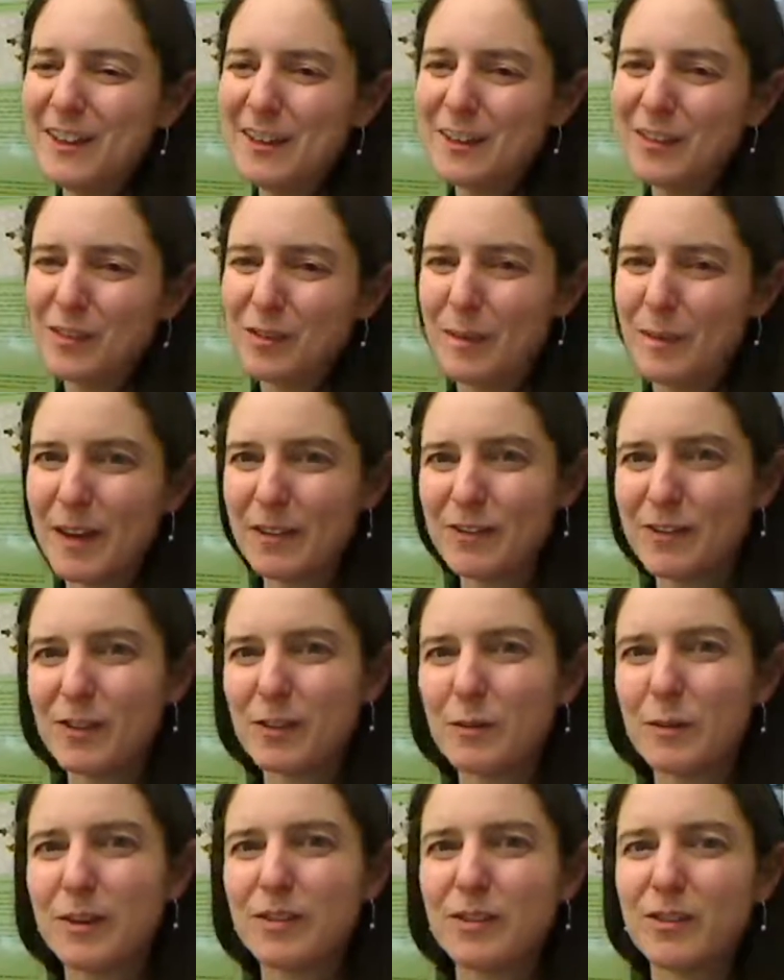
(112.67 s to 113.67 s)

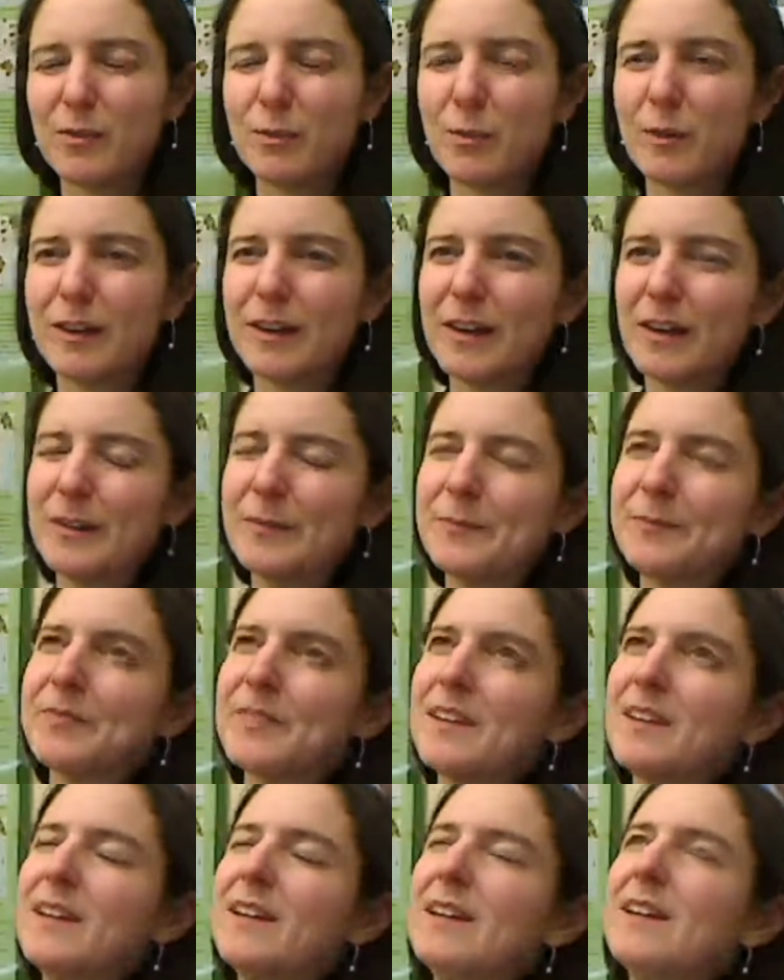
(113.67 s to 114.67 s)
semester, which is where,
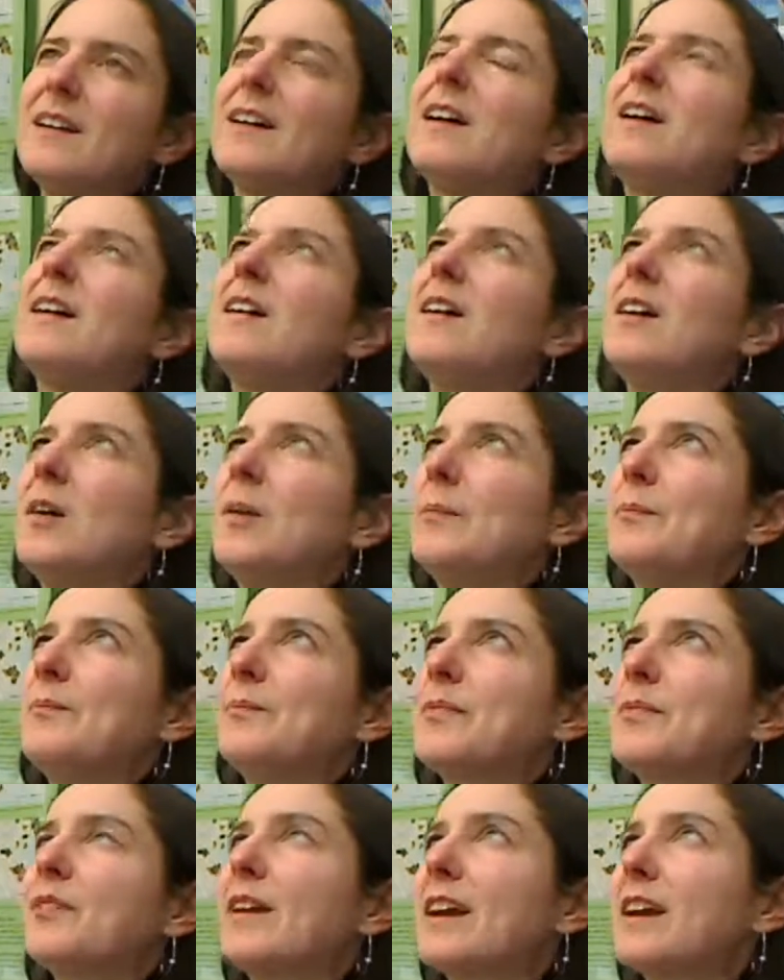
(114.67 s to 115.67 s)

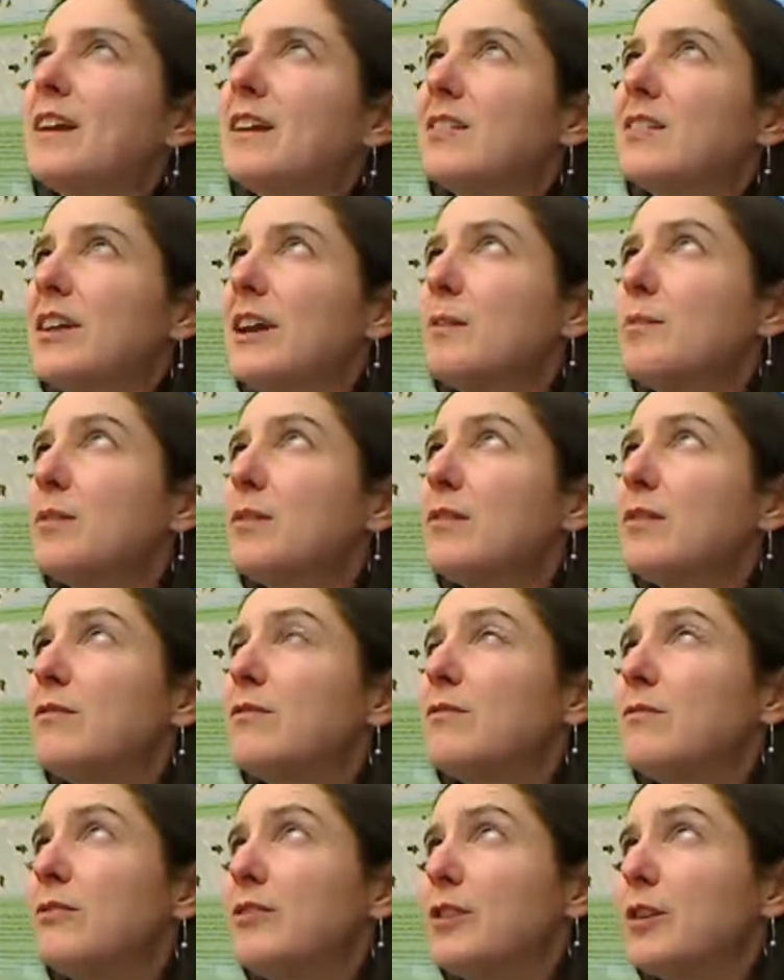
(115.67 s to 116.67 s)
like an example of
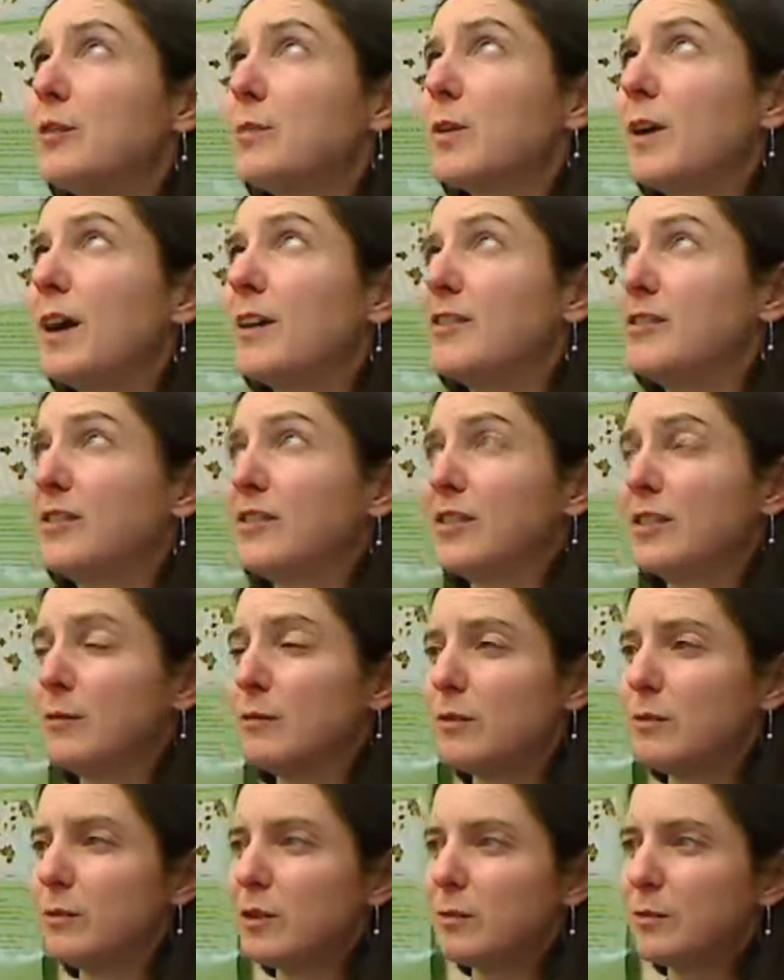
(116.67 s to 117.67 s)
geoprocessing
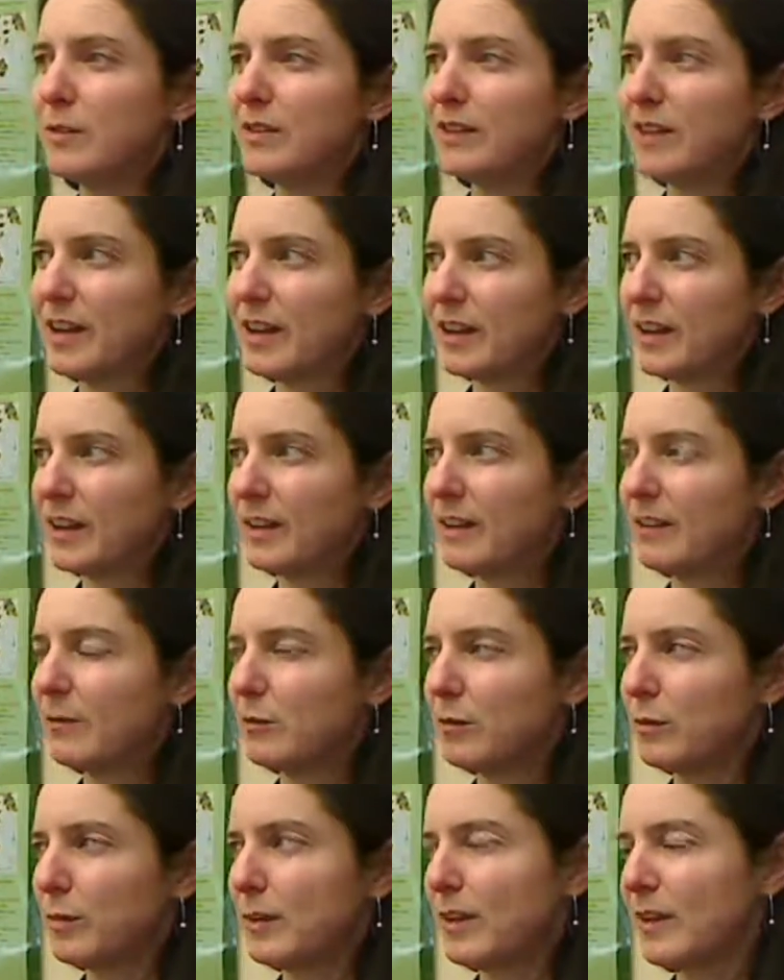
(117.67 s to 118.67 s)
would be
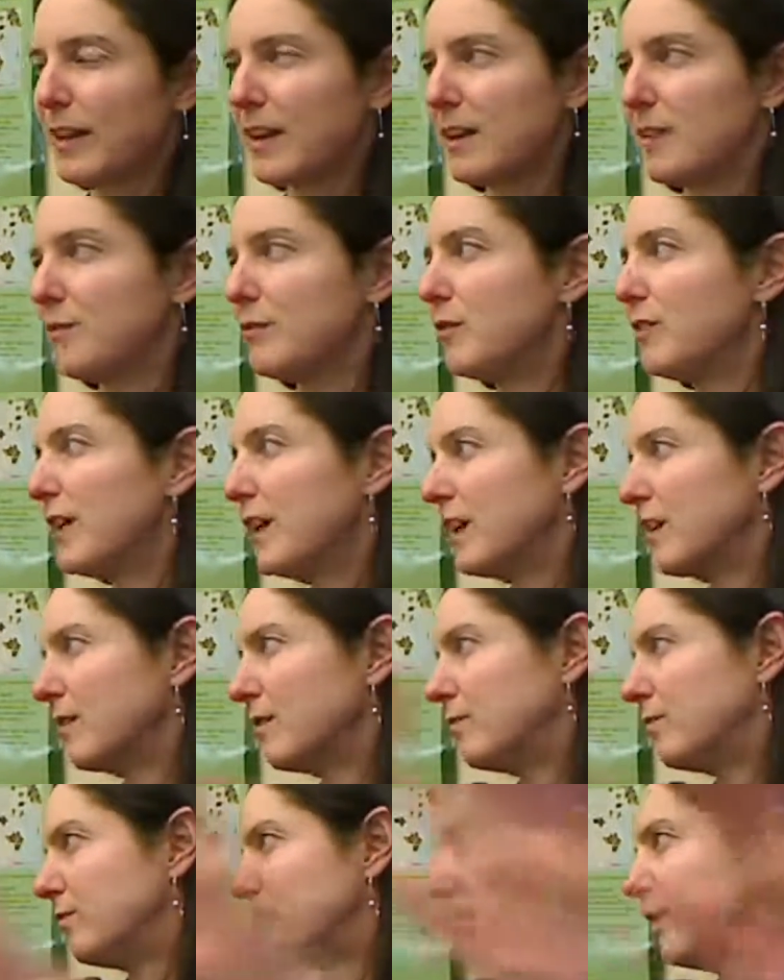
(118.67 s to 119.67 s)
like if you take
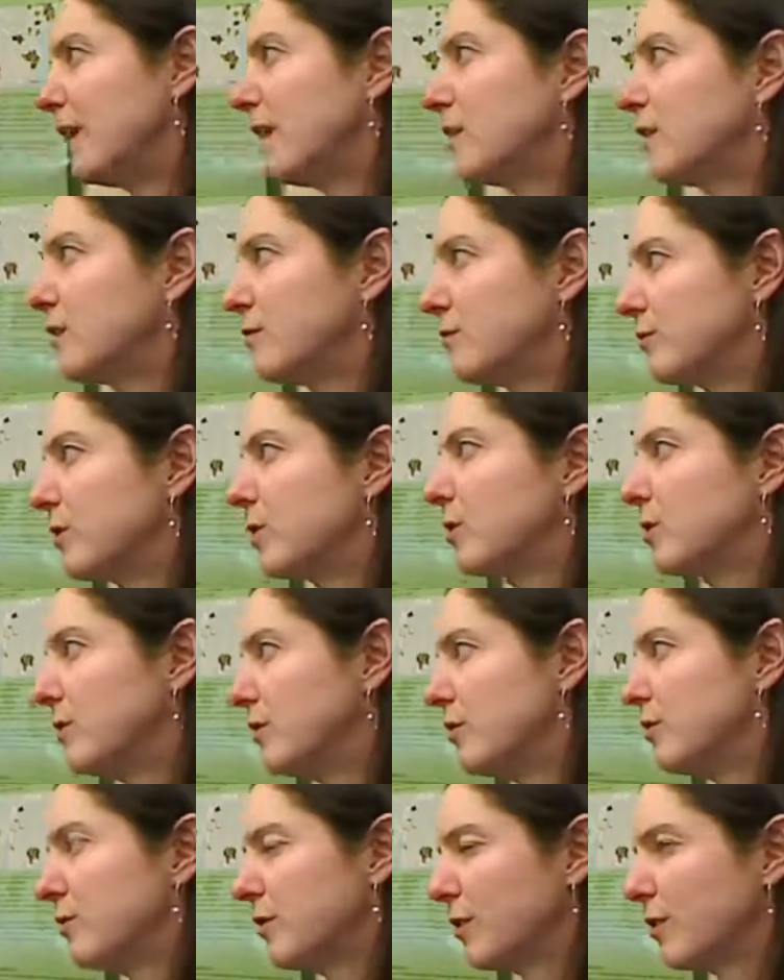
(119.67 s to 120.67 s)
a layer of
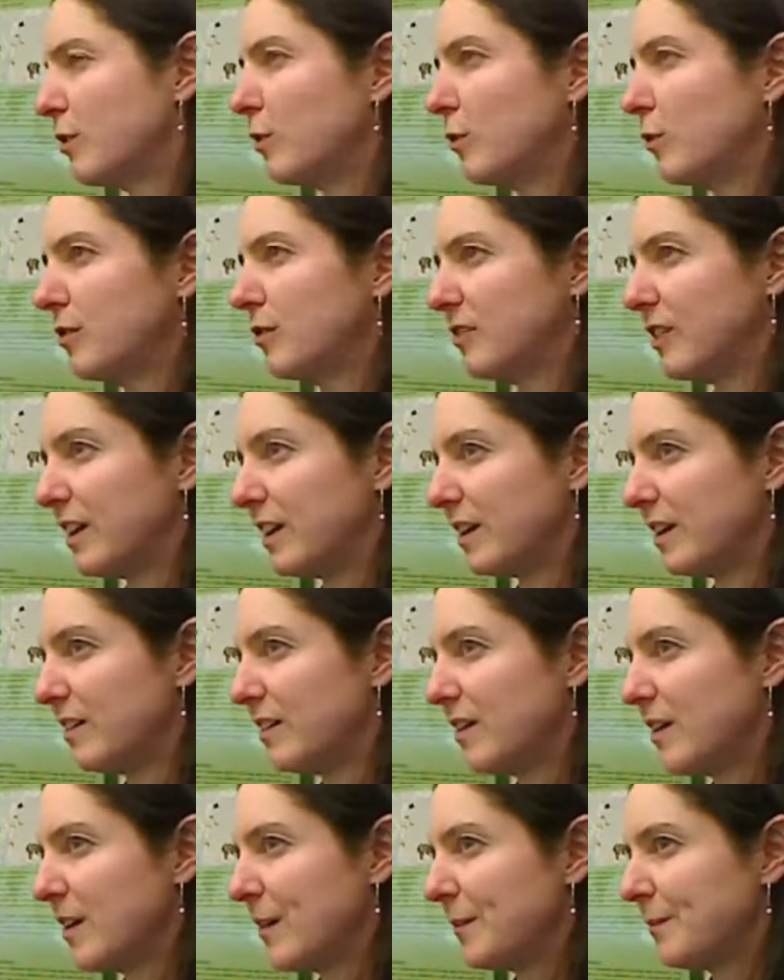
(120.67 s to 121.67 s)
roads for the whole state,
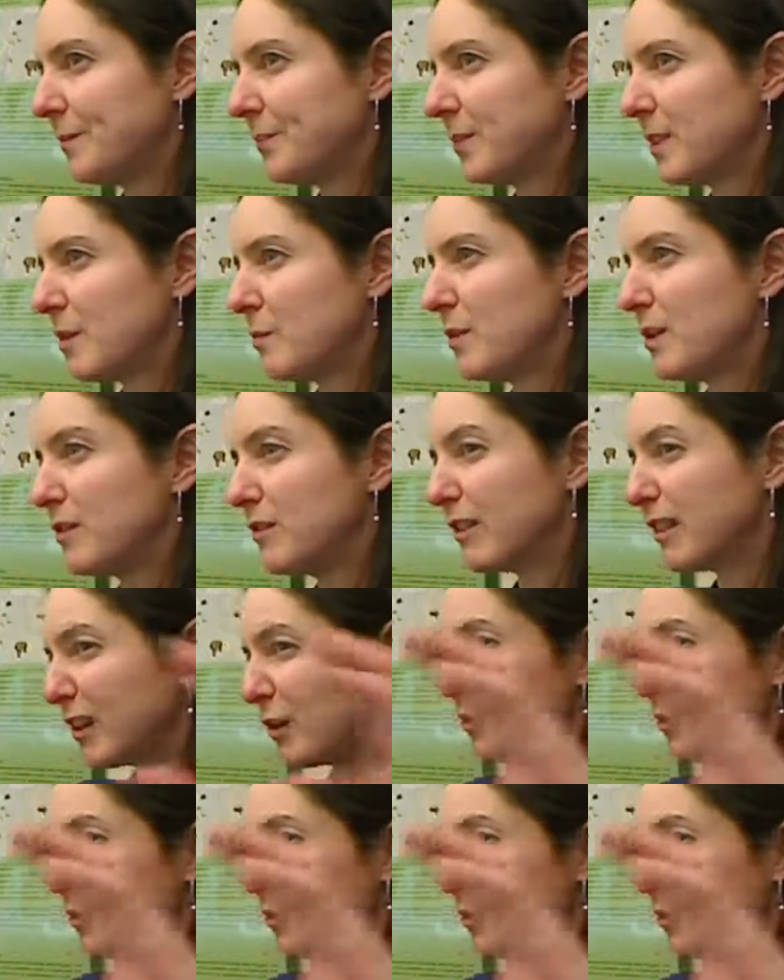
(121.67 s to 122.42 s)
but you really